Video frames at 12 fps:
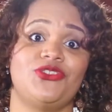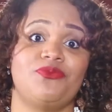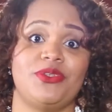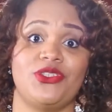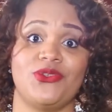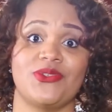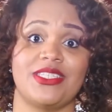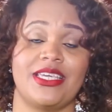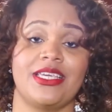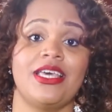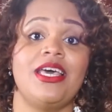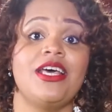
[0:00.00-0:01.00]
you've been
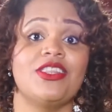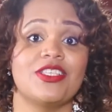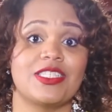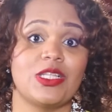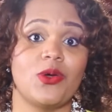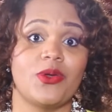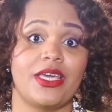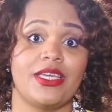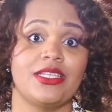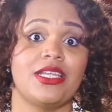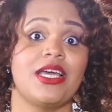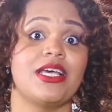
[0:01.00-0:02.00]
using the
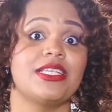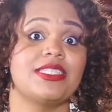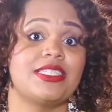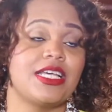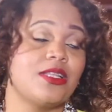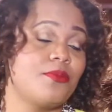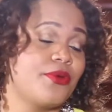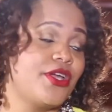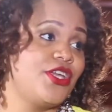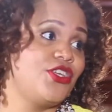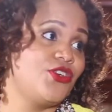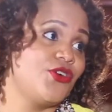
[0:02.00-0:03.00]
slogan,
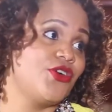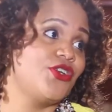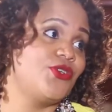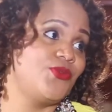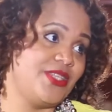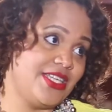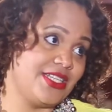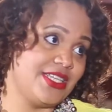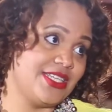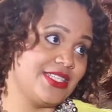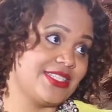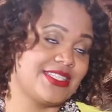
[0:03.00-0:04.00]
celebrate your
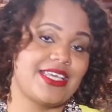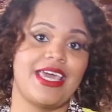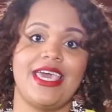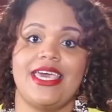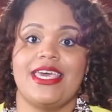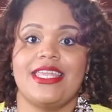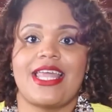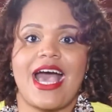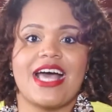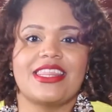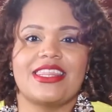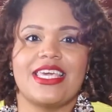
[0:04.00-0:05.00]
uniqueness. And
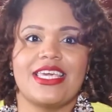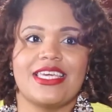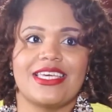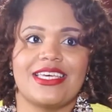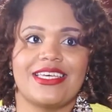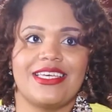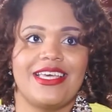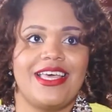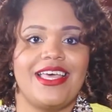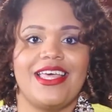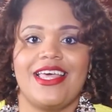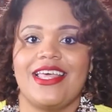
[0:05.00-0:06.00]
I think
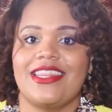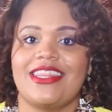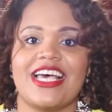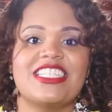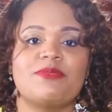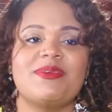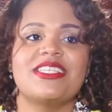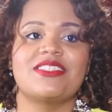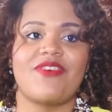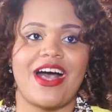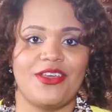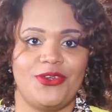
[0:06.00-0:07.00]
that speaks
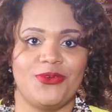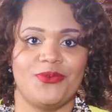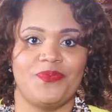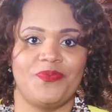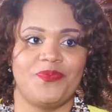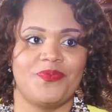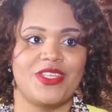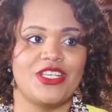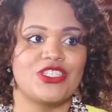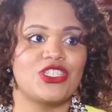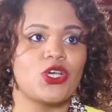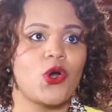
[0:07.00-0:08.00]
volume.
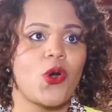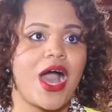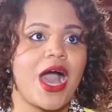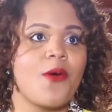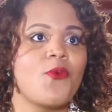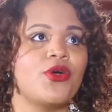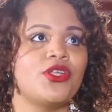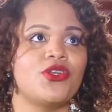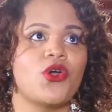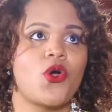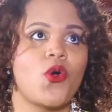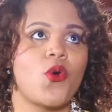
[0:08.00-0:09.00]
So I want to
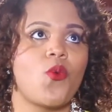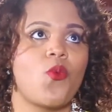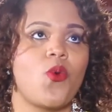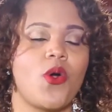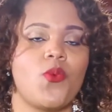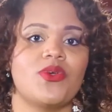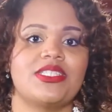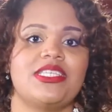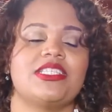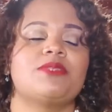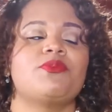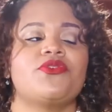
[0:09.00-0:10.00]
know, what was the
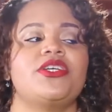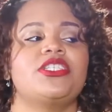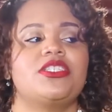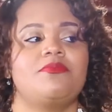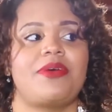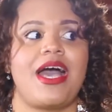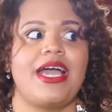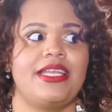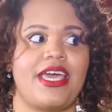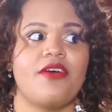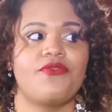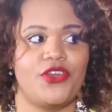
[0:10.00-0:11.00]
inspiration
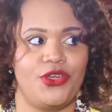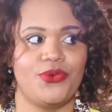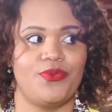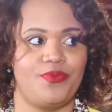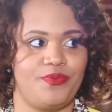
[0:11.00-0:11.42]
behind that for you?